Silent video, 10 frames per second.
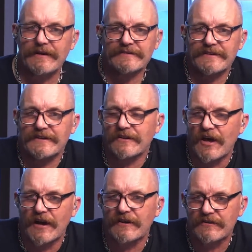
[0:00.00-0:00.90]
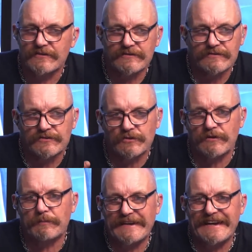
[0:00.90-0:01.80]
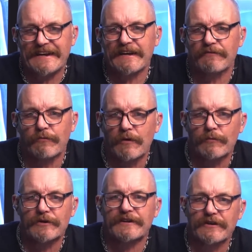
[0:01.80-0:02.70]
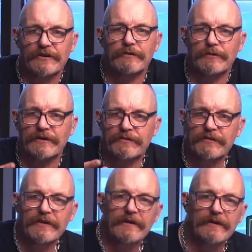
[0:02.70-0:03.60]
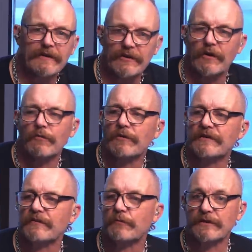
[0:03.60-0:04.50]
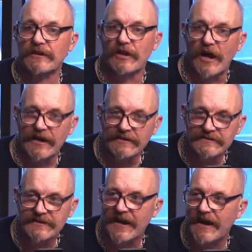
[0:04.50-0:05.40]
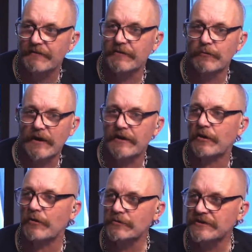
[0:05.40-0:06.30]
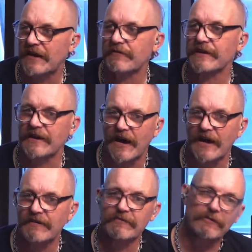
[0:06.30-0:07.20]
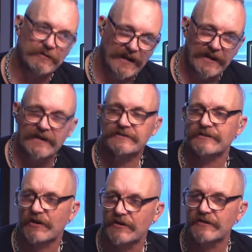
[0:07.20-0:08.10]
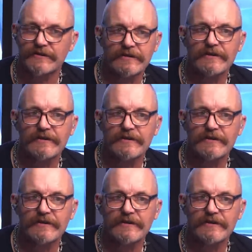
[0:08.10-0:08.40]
isn't it a lot to the beginning of what we're dealing with? You know, with the Lions, having the right coach, having the guy, even though that guy started